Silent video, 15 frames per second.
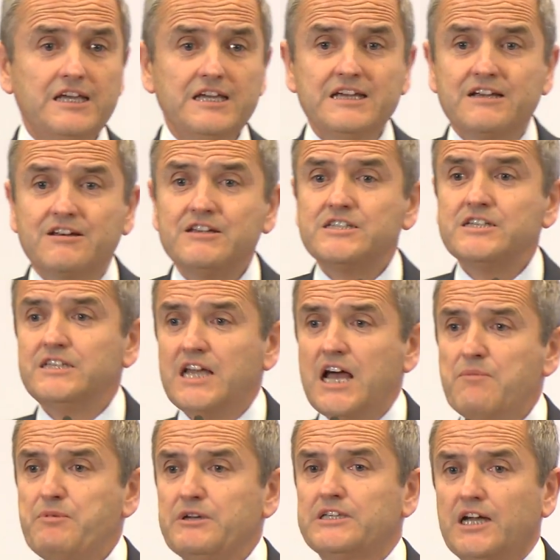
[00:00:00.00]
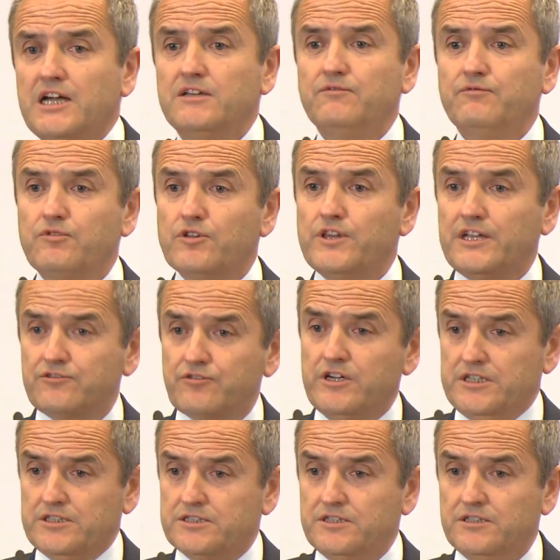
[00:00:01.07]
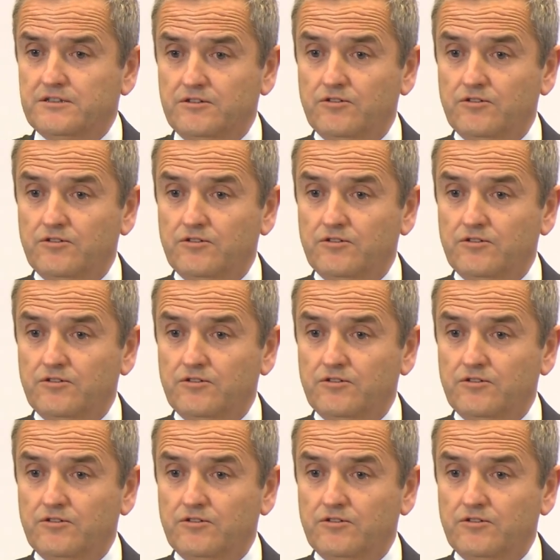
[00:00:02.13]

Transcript: increasing the appetite for that risk.